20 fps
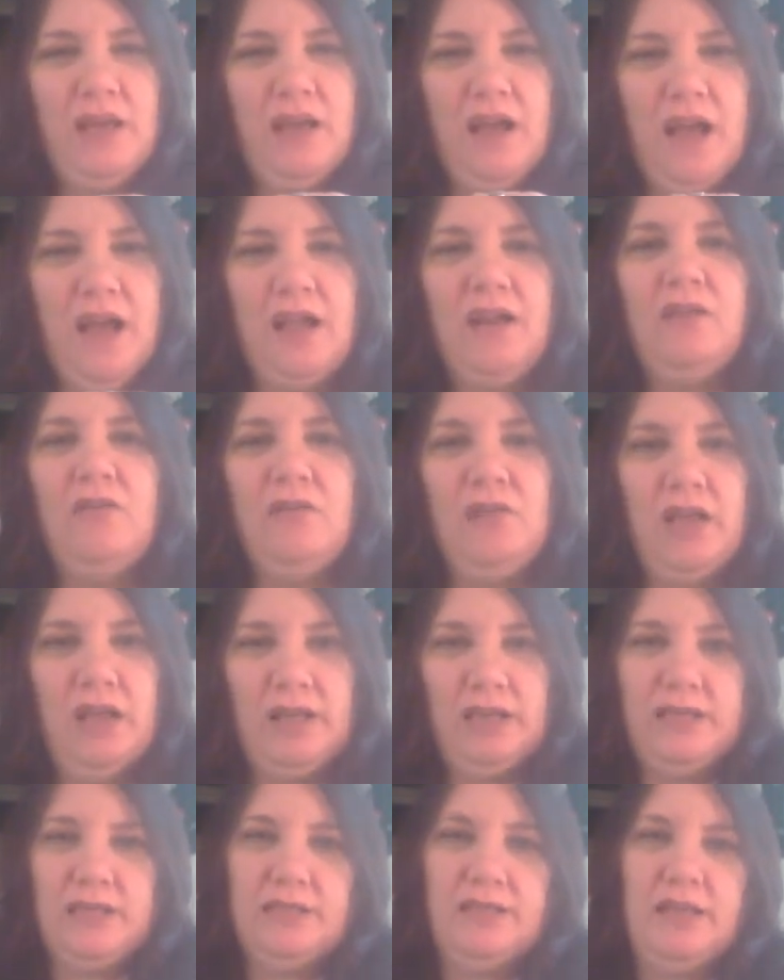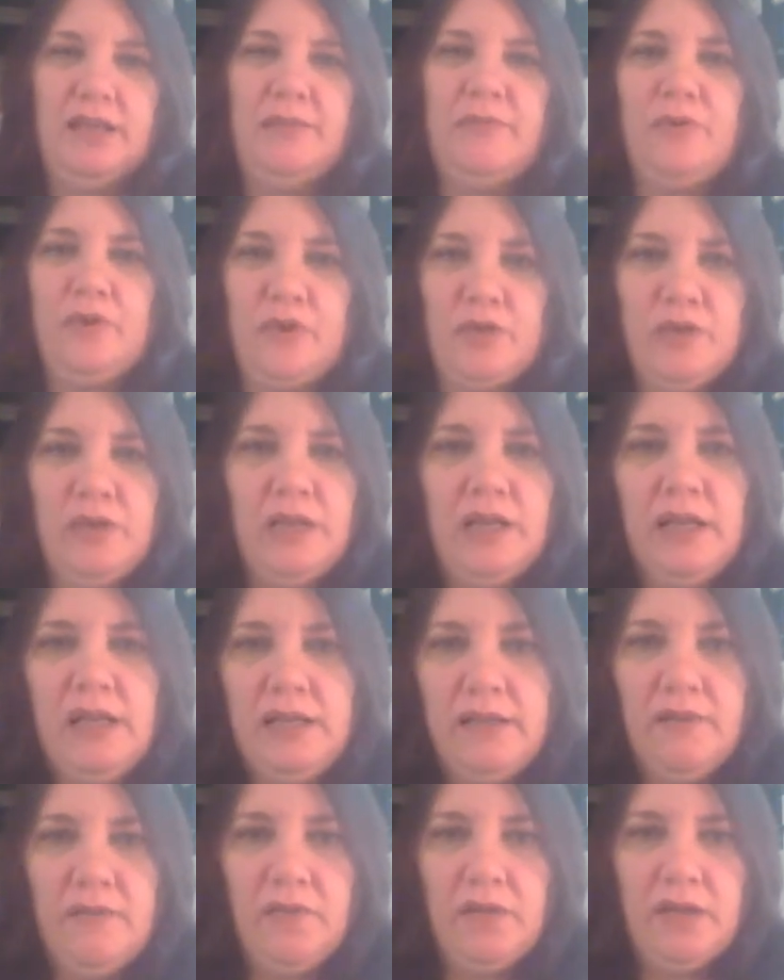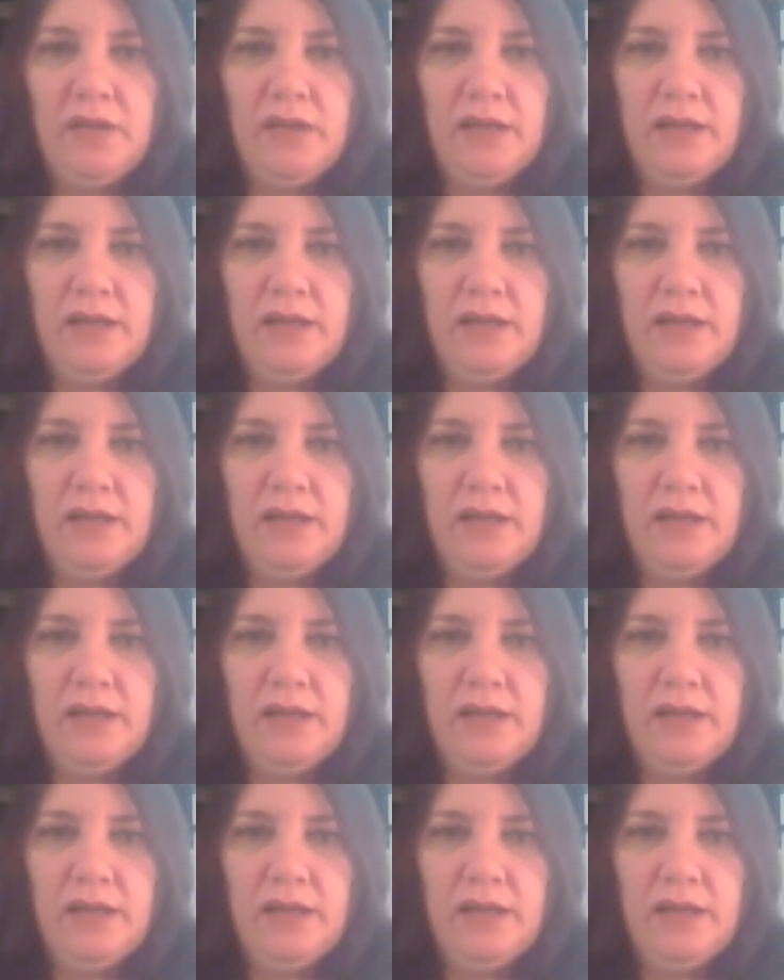I don't like this neighborhood that I live in.